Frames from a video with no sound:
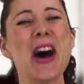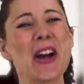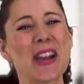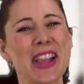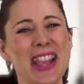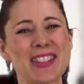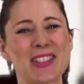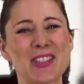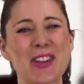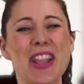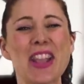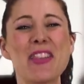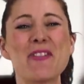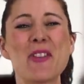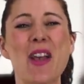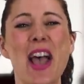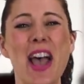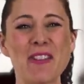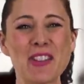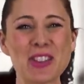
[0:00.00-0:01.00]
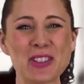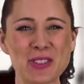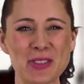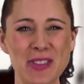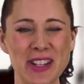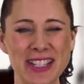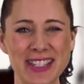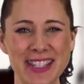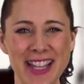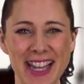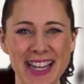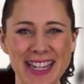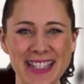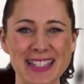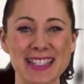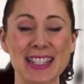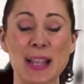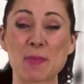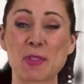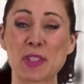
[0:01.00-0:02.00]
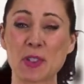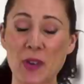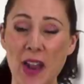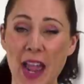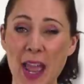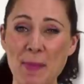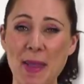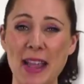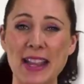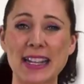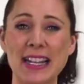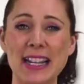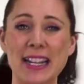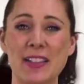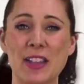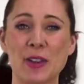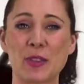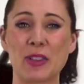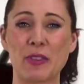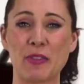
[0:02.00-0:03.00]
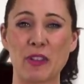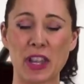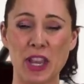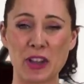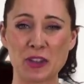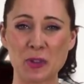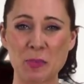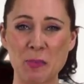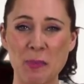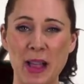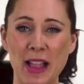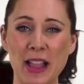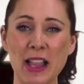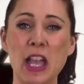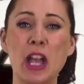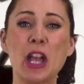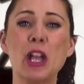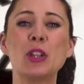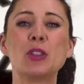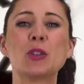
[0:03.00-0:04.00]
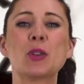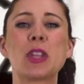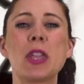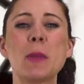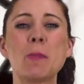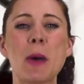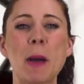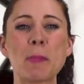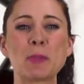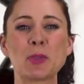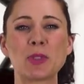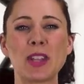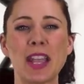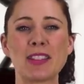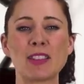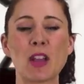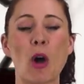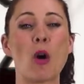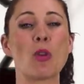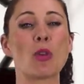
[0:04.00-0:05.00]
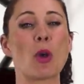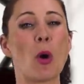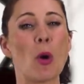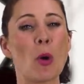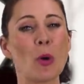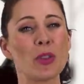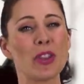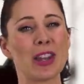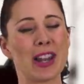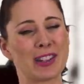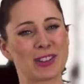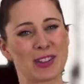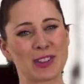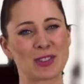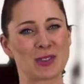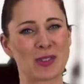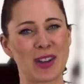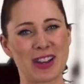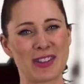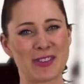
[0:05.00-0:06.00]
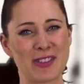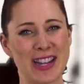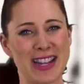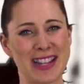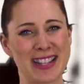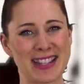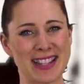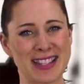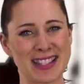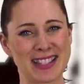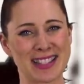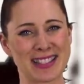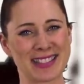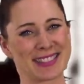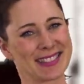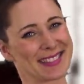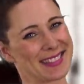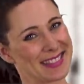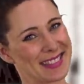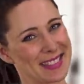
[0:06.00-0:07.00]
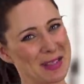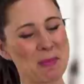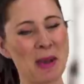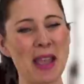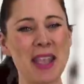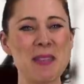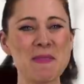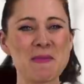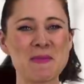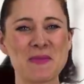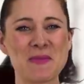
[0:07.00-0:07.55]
Okay, so if you haven't already done it, subscribe and click the notification bell to keep up to date on all the latest trailer releases. Bye!